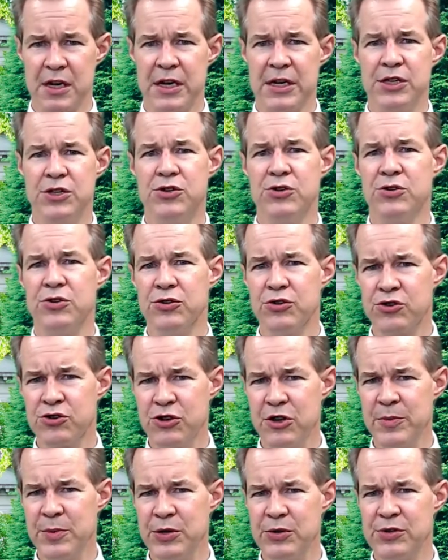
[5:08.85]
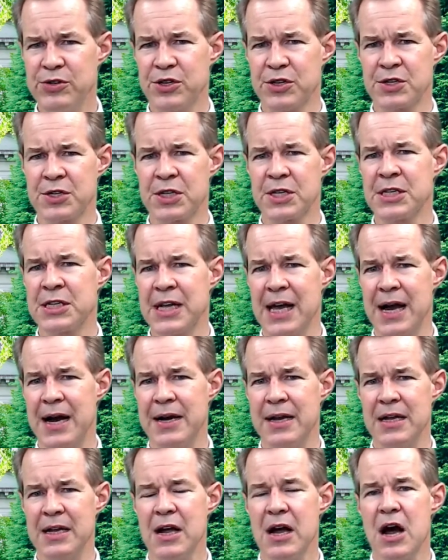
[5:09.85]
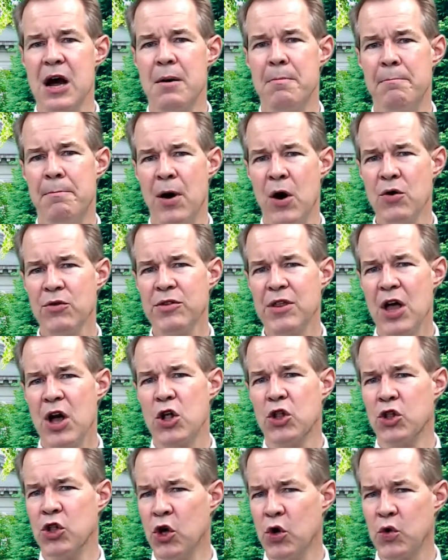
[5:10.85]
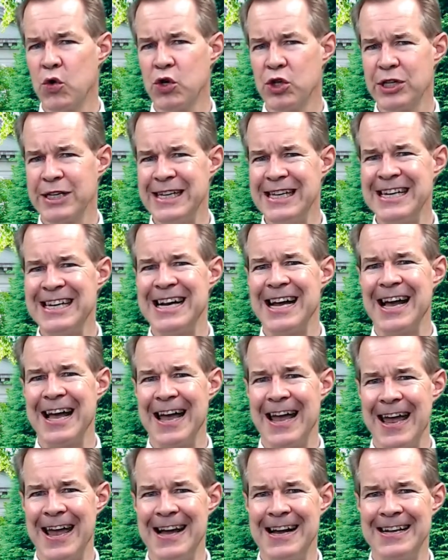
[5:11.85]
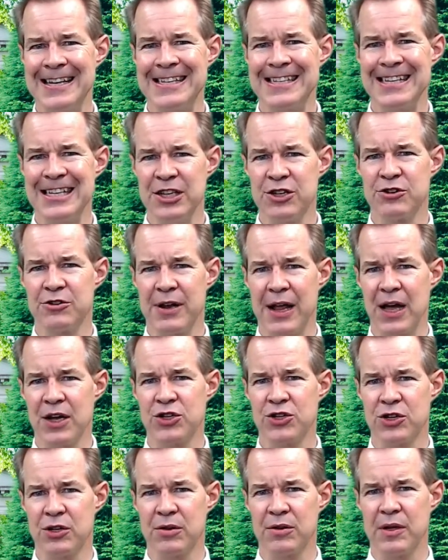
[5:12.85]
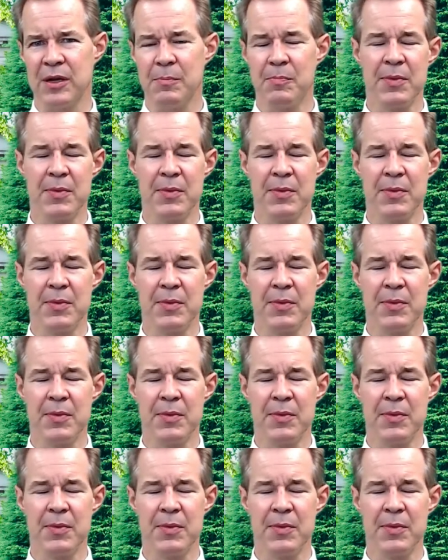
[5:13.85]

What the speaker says: to contribute to society both locally and internationally.